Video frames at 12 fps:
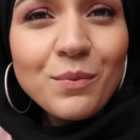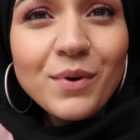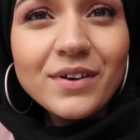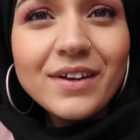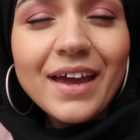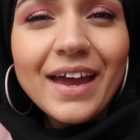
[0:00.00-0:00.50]
you
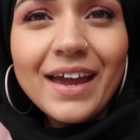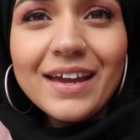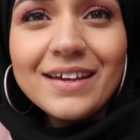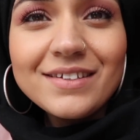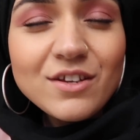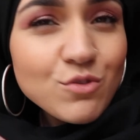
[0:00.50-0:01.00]
want
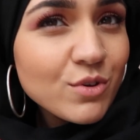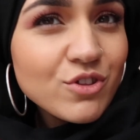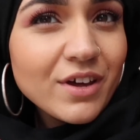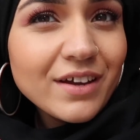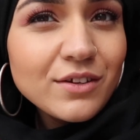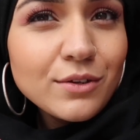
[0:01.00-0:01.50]
a
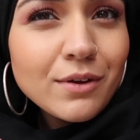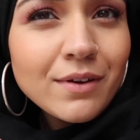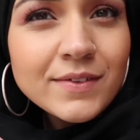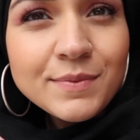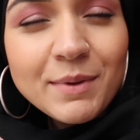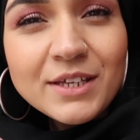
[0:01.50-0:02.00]
dishwasher and you
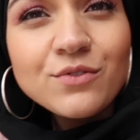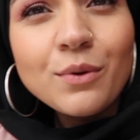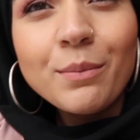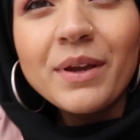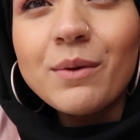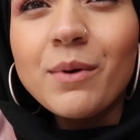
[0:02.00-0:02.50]
don't have space for
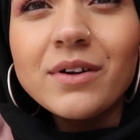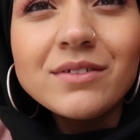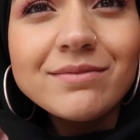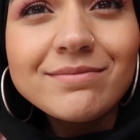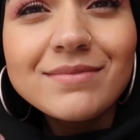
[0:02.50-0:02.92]
a big one,